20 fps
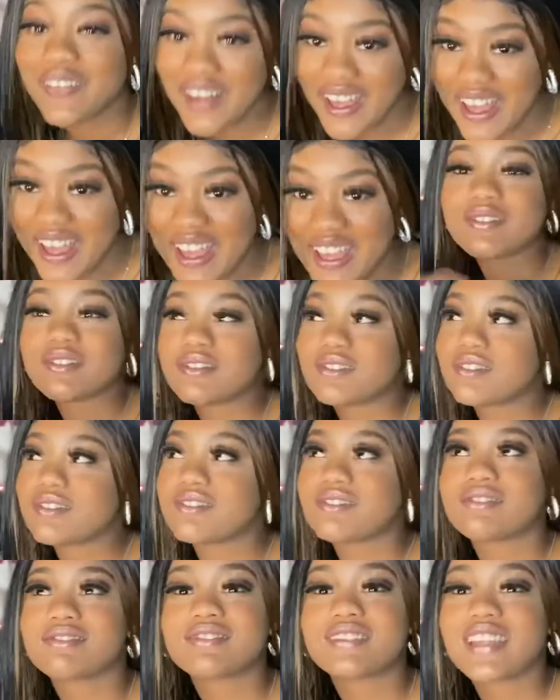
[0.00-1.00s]
hey
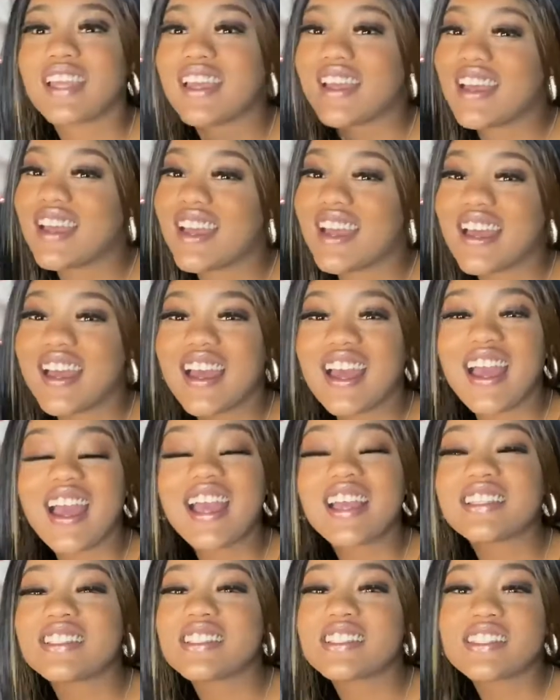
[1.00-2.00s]

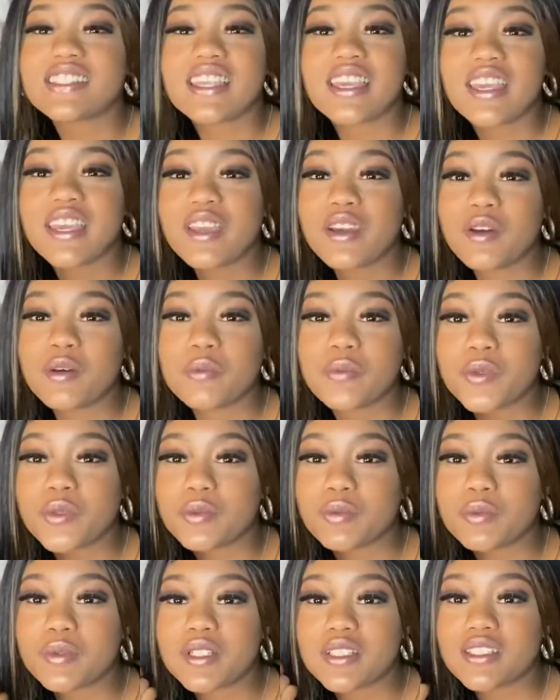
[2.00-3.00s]
i just can't help
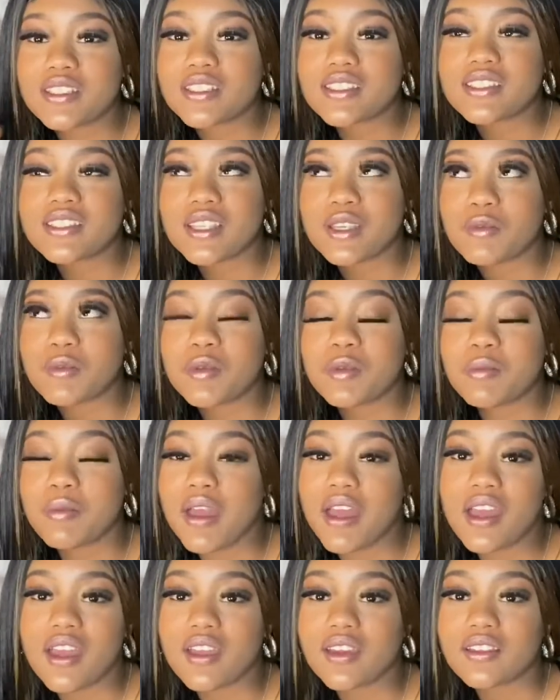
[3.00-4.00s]
it but to say we
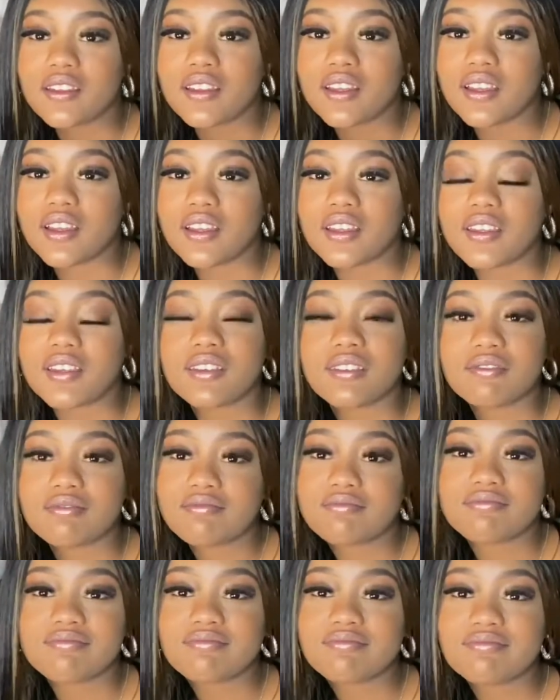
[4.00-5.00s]

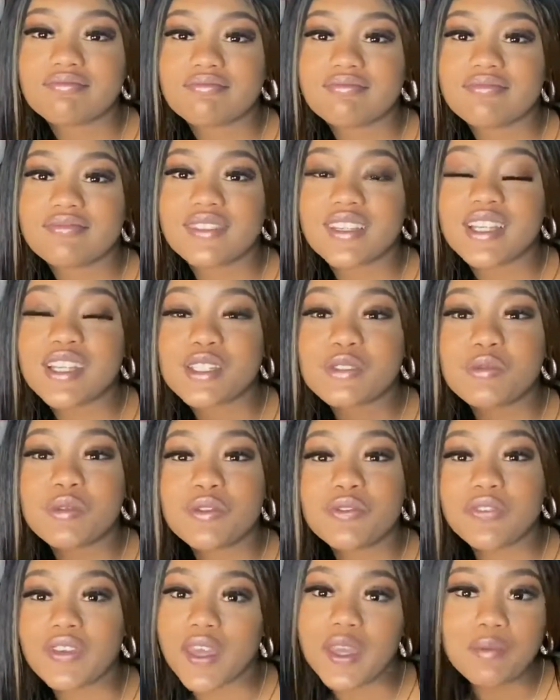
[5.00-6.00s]
back because we
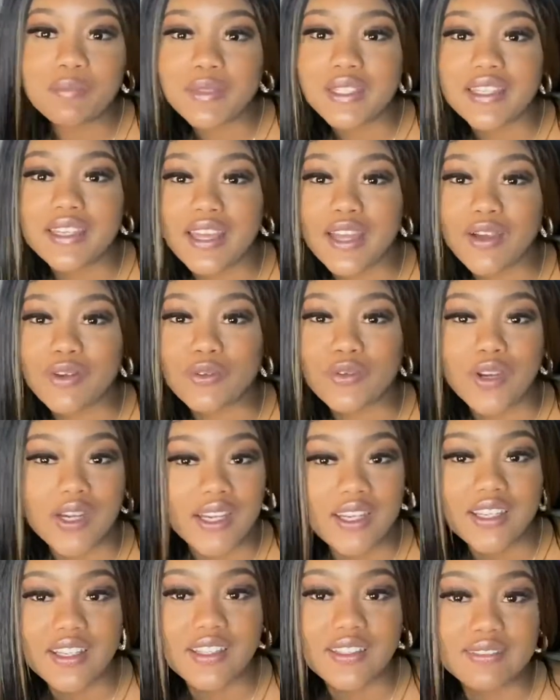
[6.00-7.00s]
family now
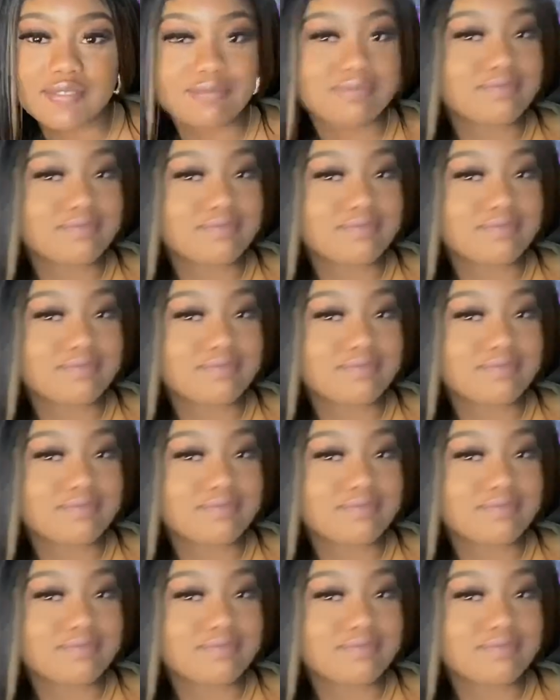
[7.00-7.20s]
right